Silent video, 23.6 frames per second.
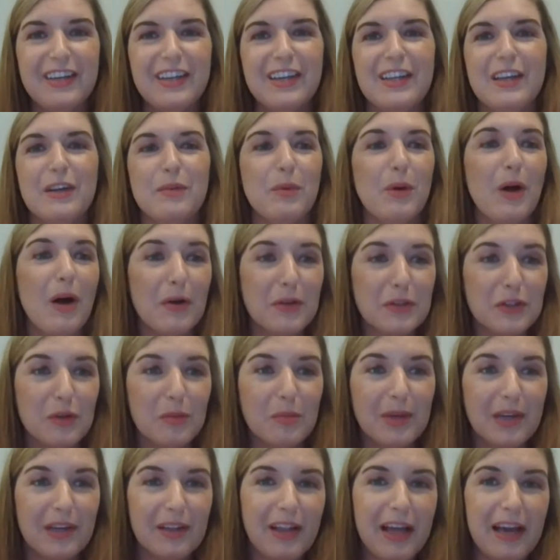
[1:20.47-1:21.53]
It will also
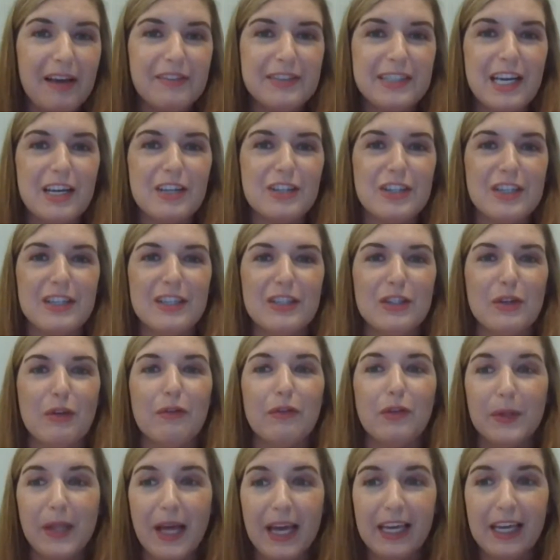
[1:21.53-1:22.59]
be a live session. So if
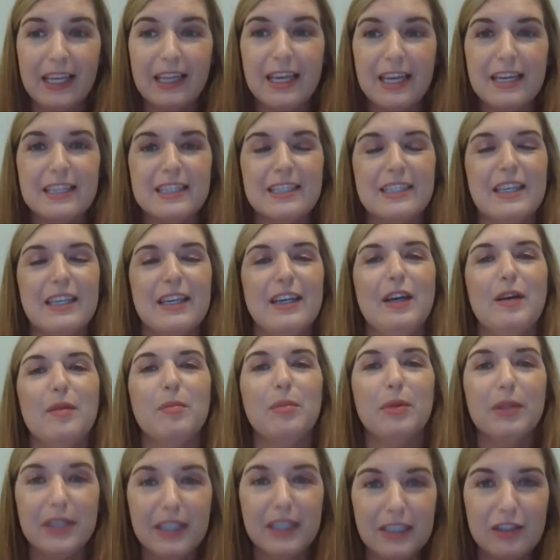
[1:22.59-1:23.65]
you like this,
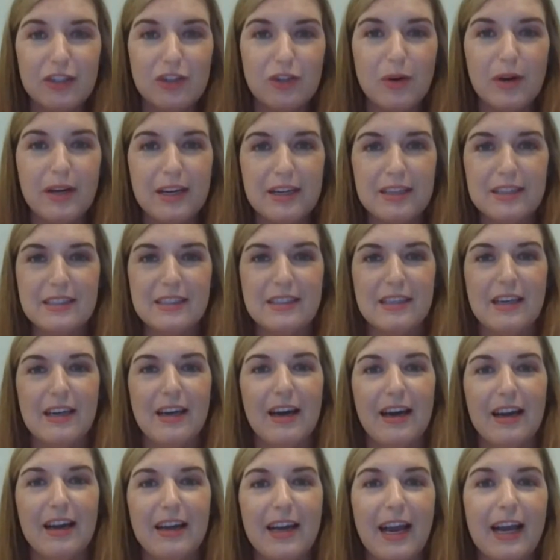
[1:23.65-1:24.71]
please join us
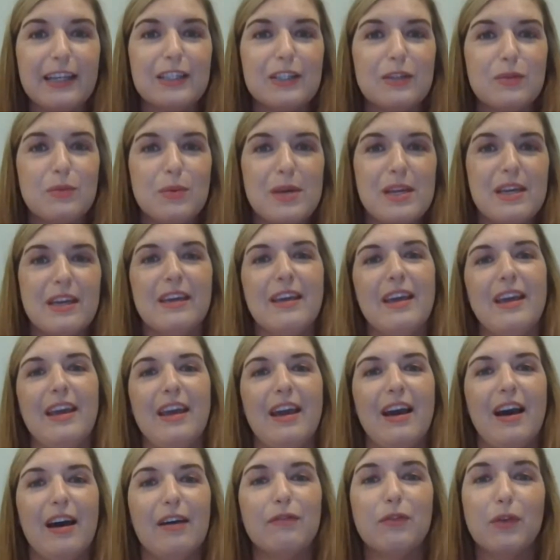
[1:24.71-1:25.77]
uh, next week
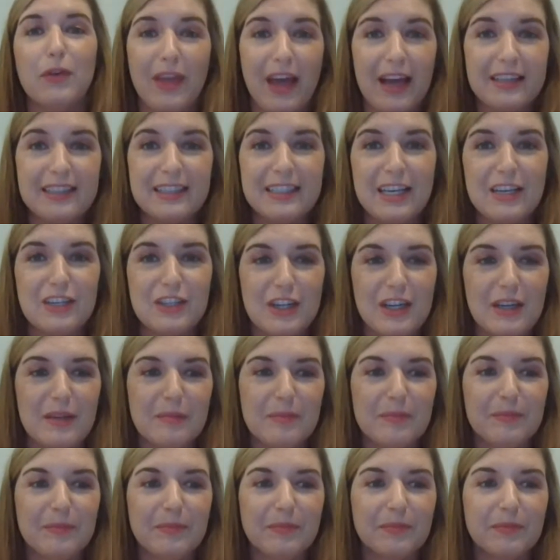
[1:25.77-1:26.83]
uh, for that session.
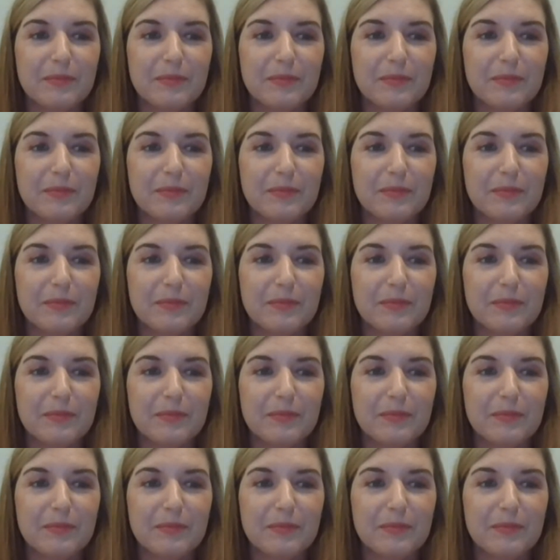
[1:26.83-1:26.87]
